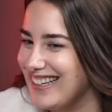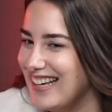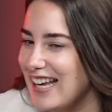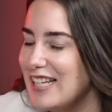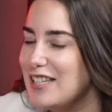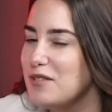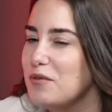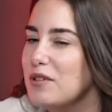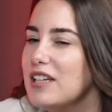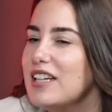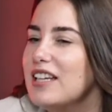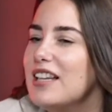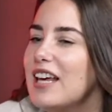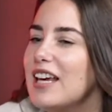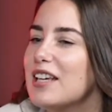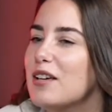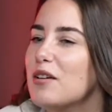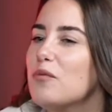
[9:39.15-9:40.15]
it's really
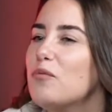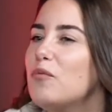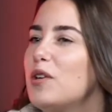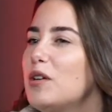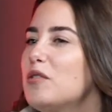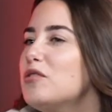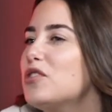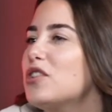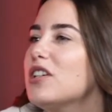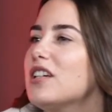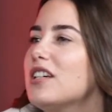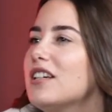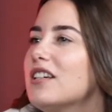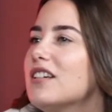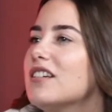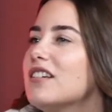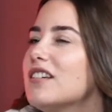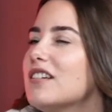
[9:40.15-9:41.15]
like you
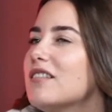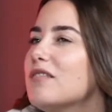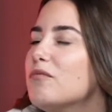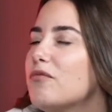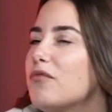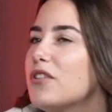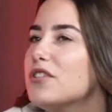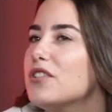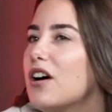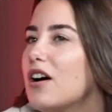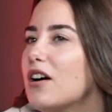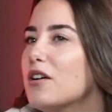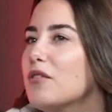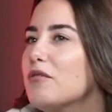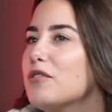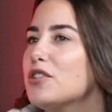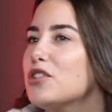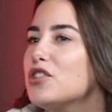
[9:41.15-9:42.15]
shouldn't
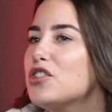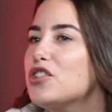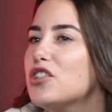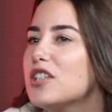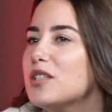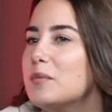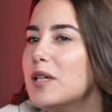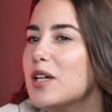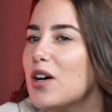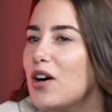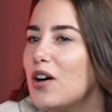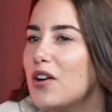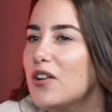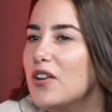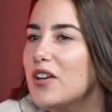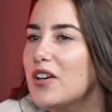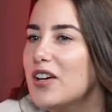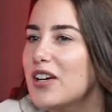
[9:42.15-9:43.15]
photographers should just be
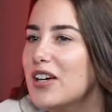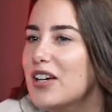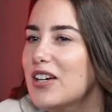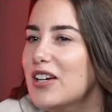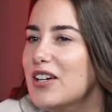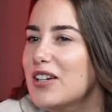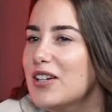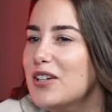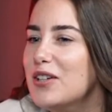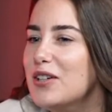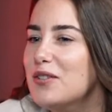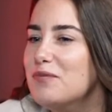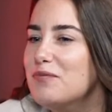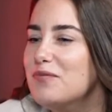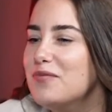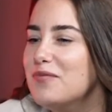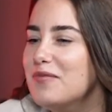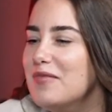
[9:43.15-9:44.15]
called
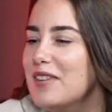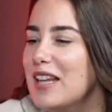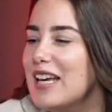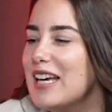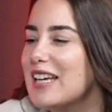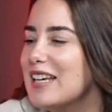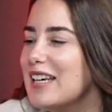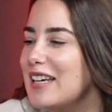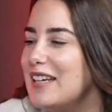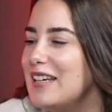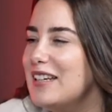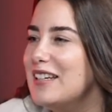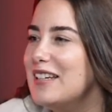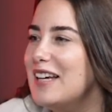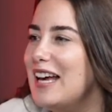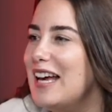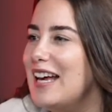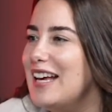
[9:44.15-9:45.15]
like
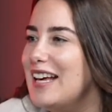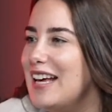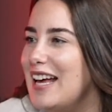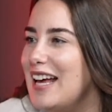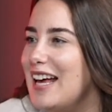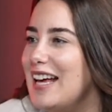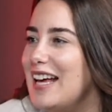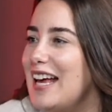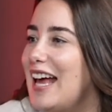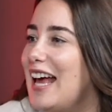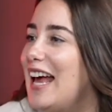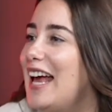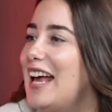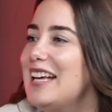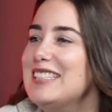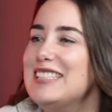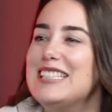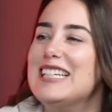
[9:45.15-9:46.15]
image makers or
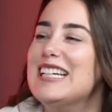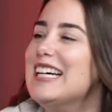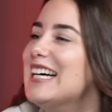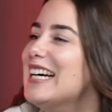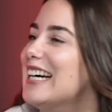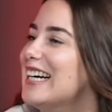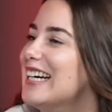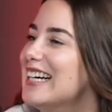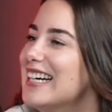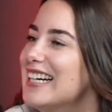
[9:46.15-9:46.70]
like art yeah. we are